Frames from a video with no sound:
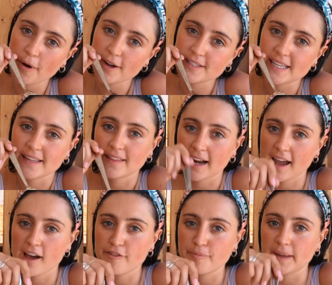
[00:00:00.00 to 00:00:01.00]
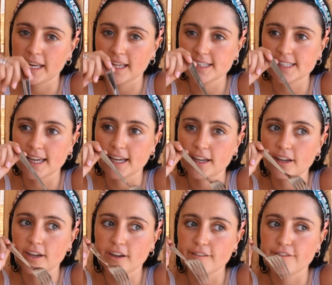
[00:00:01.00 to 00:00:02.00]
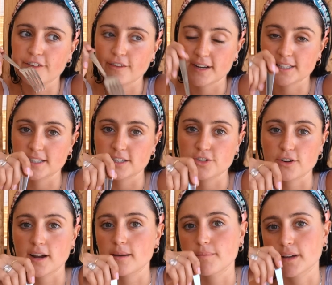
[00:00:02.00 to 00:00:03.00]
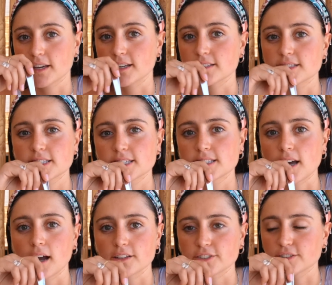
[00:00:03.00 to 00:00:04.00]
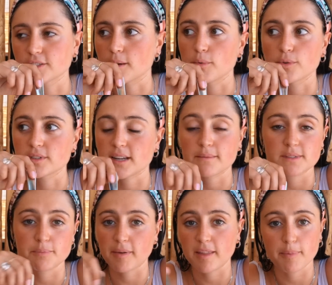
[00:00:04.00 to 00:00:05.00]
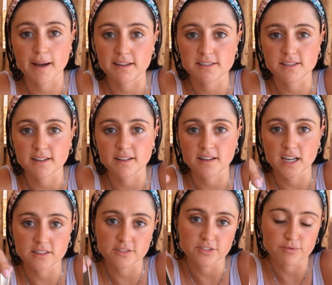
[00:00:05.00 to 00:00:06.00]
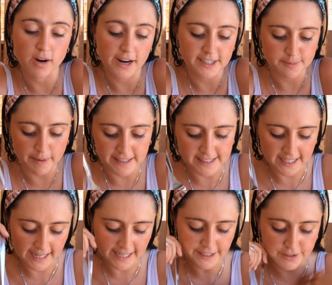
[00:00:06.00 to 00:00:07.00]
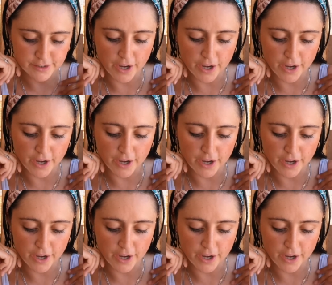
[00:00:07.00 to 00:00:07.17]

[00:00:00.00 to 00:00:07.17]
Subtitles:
protein than I have been eating for the rest of this trip, because I'm always tempted by the pasta and rice basically.